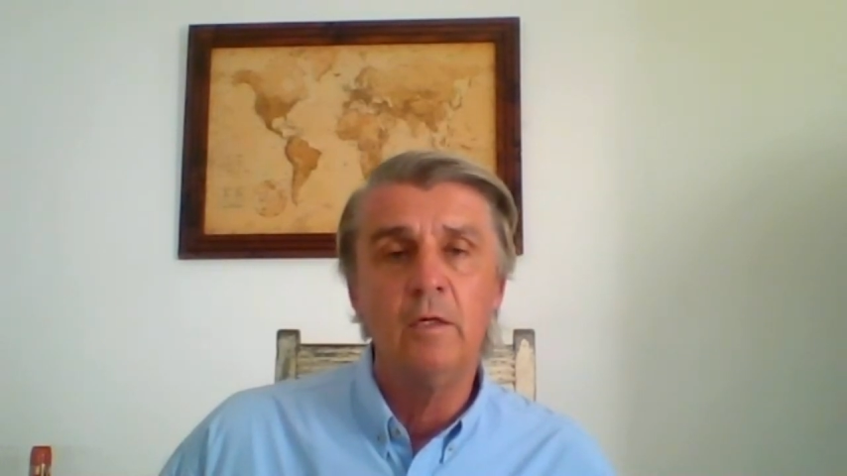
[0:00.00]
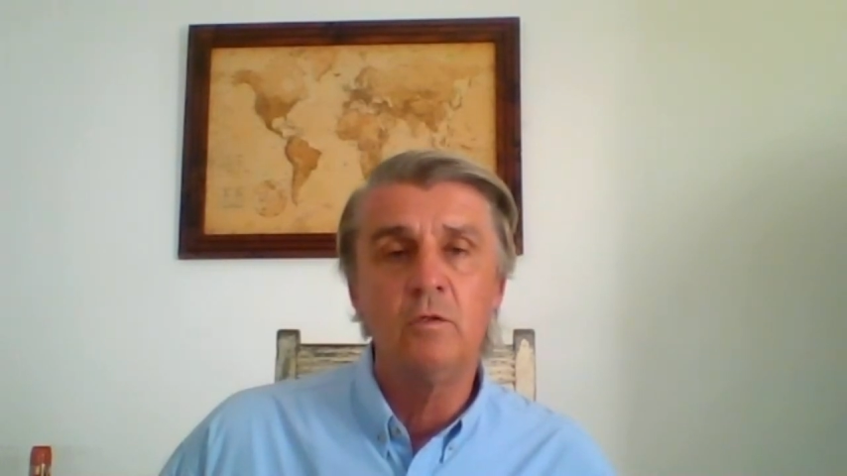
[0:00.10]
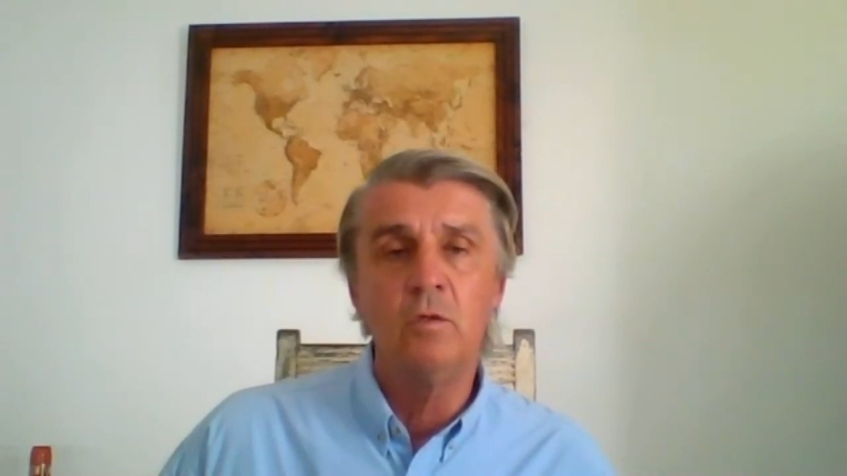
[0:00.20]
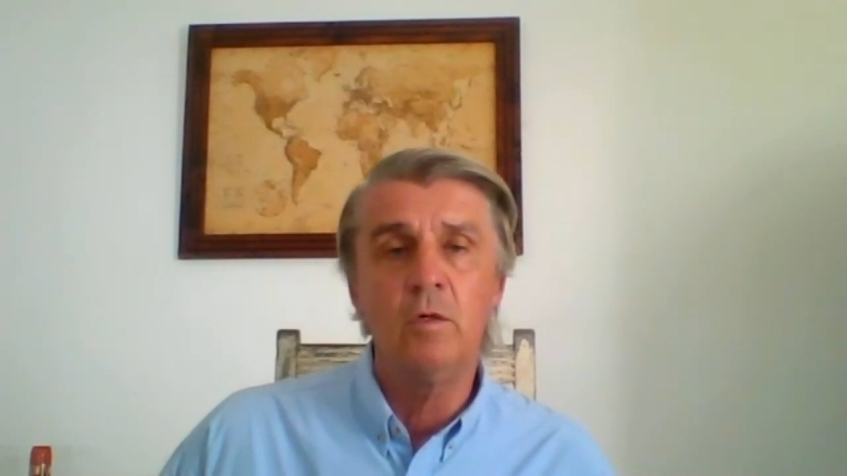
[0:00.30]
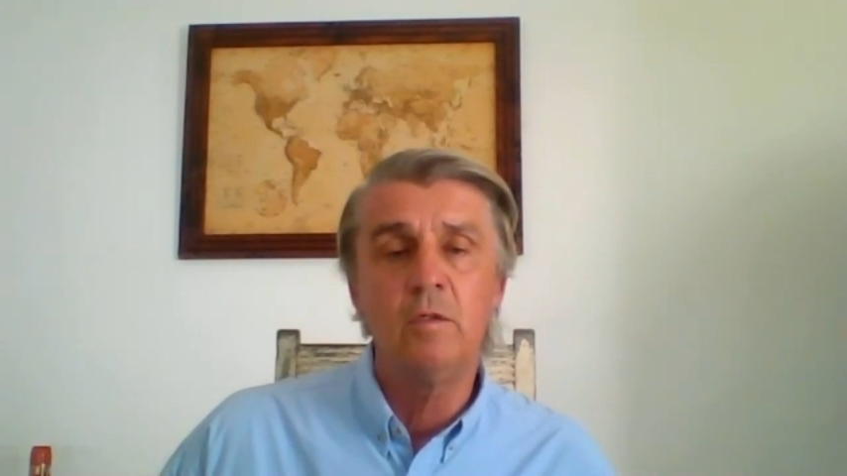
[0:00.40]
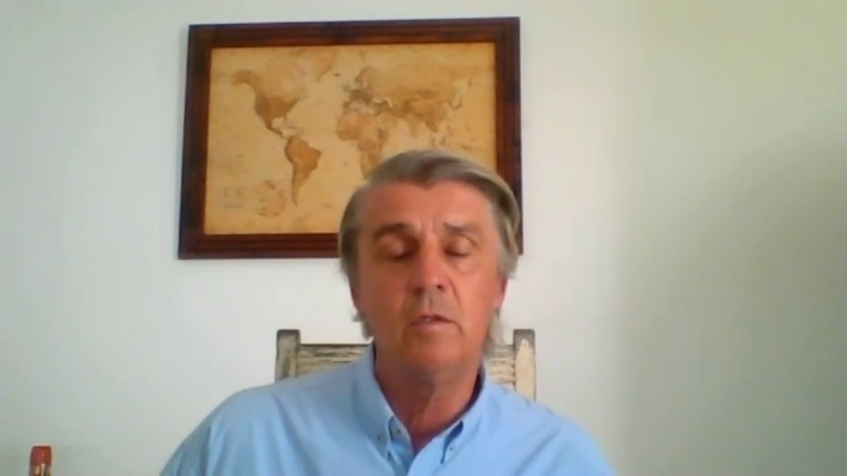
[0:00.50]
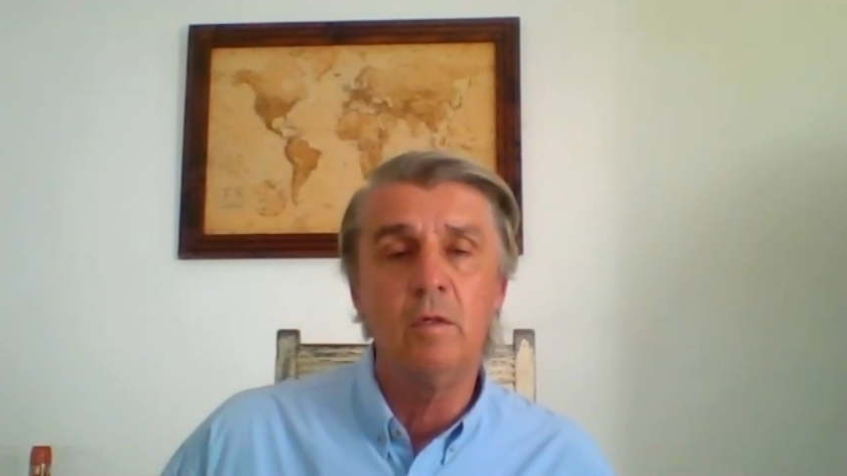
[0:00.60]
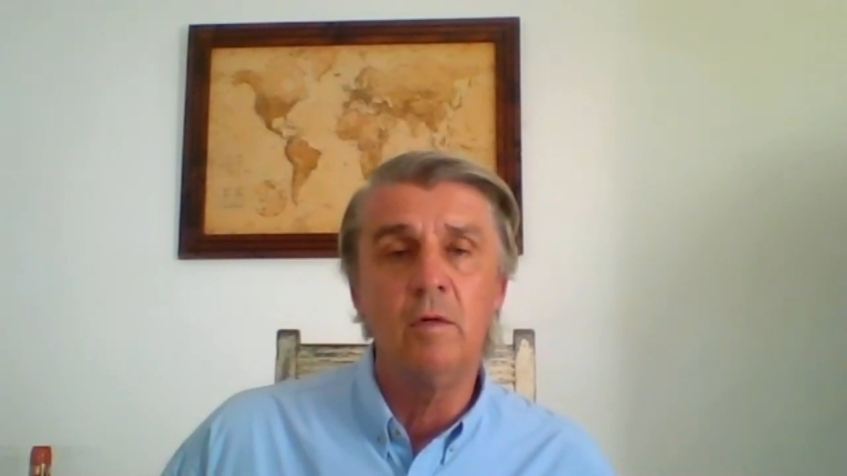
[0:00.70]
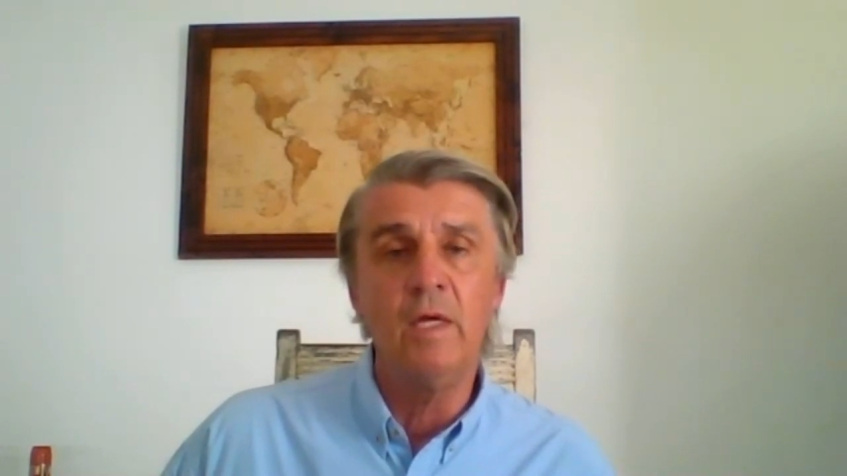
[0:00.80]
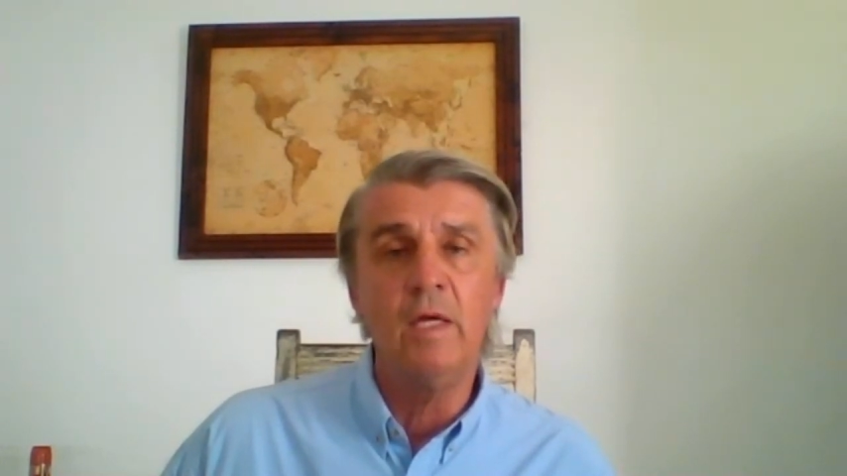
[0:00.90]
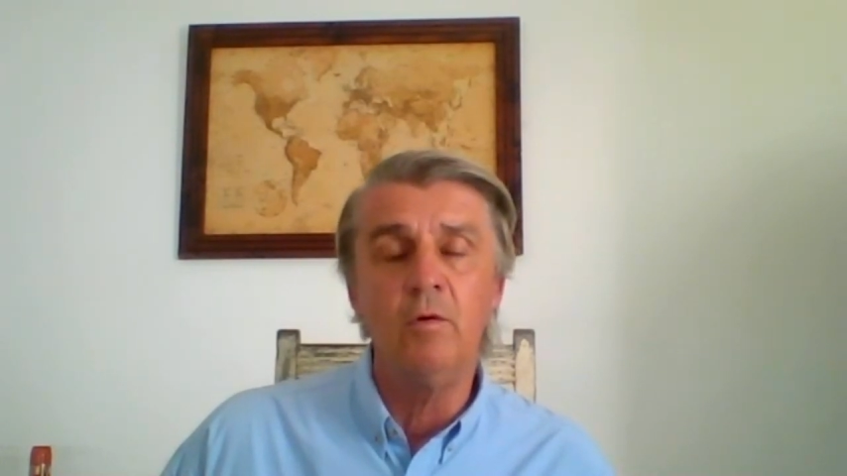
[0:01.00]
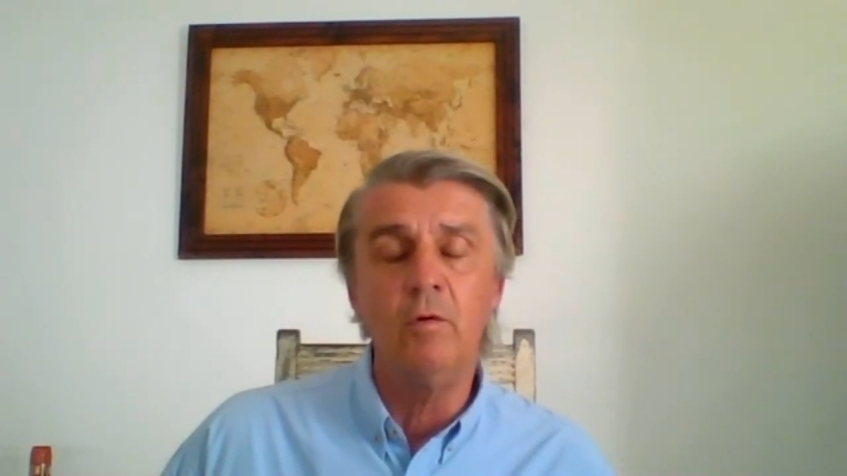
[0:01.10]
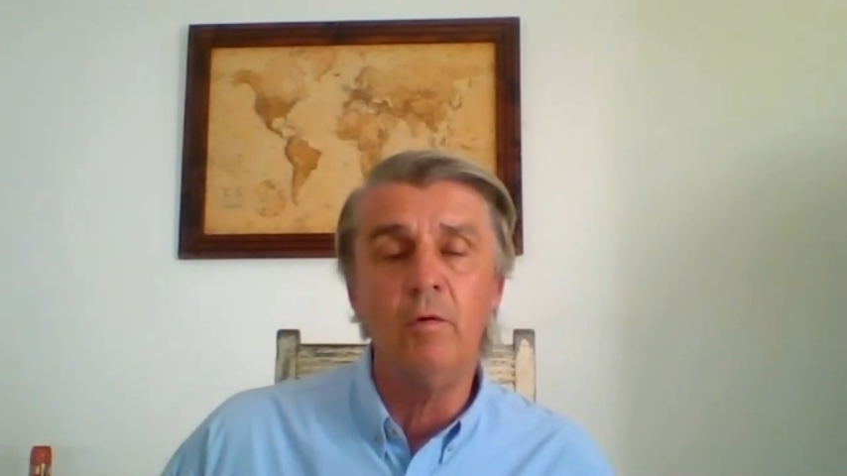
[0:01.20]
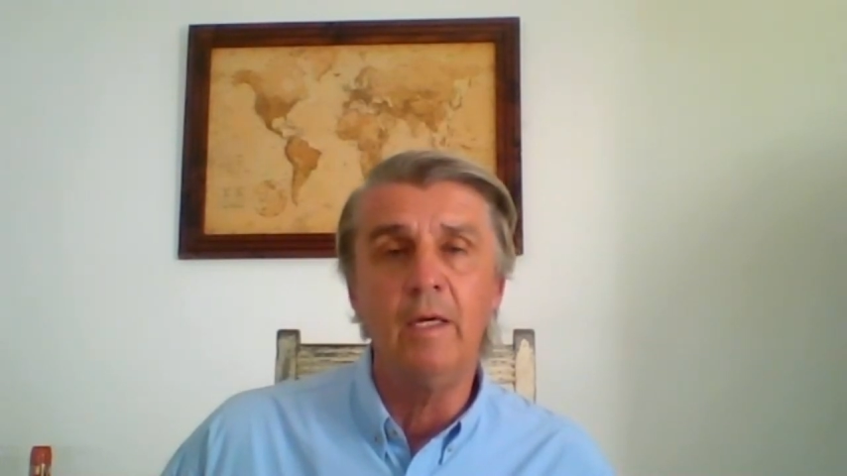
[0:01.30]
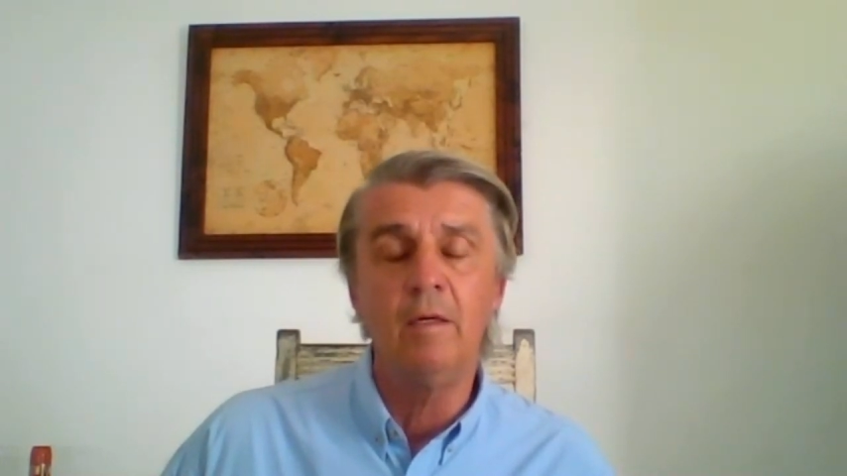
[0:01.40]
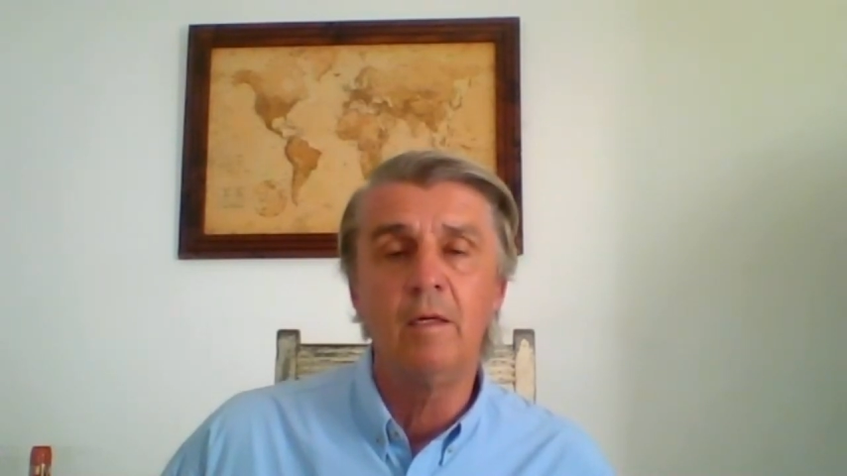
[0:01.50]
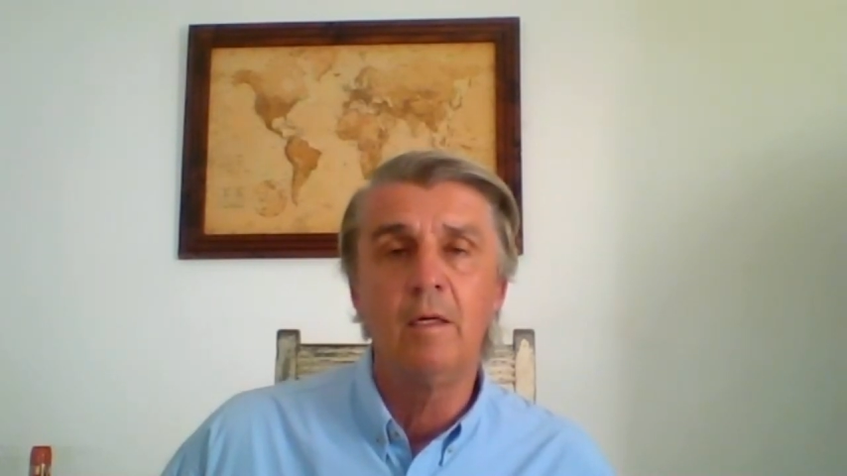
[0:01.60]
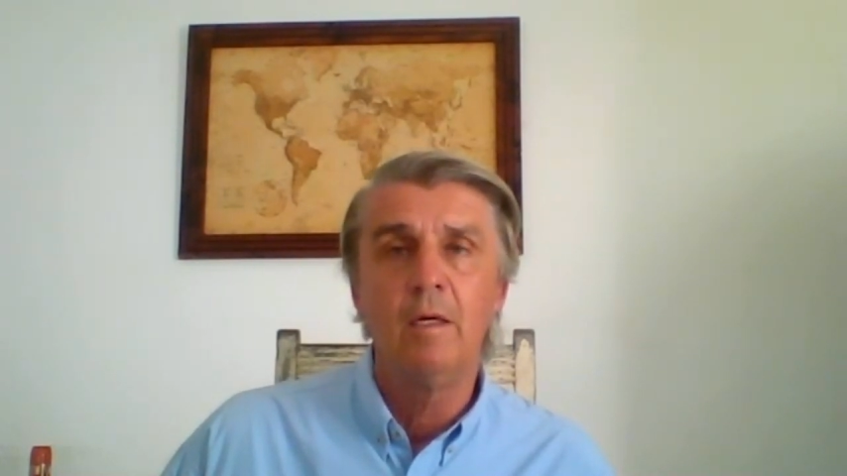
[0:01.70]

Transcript: is not their doing,